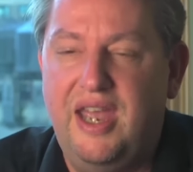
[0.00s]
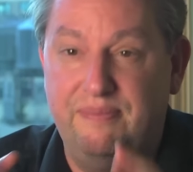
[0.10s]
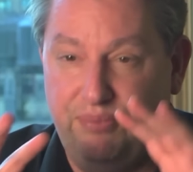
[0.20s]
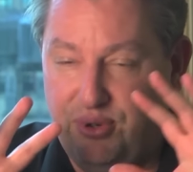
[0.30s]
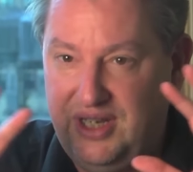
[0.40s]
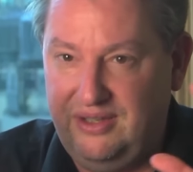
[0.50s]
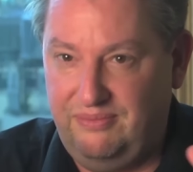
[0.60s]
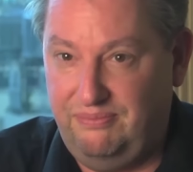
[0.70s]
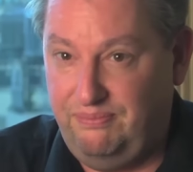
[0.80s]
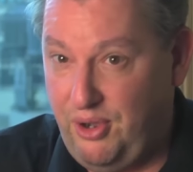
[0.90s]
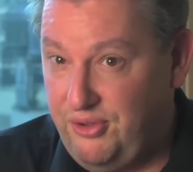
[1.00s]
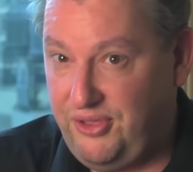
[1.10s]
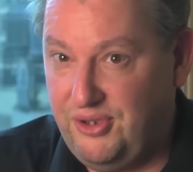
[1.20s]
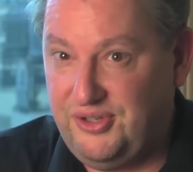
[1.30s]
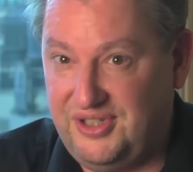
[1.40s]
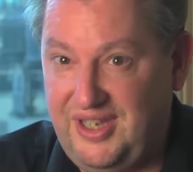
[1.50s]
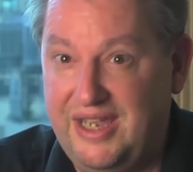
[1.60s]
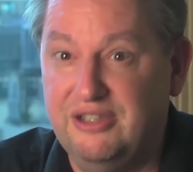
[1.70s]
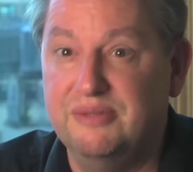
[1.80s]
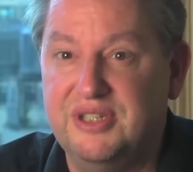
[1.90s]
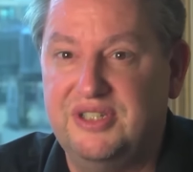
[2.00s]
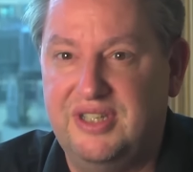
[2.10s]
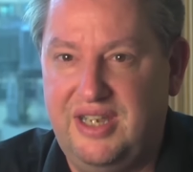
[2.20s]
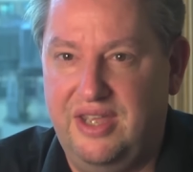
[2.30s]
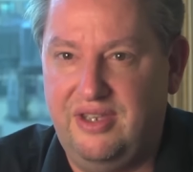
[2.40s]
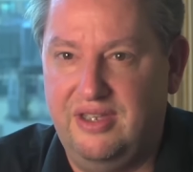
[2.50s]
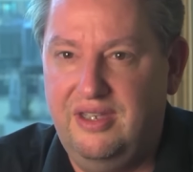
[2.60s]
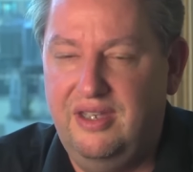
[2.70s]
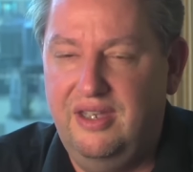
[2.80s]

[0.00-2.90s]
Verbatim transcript: and putting both those elements together.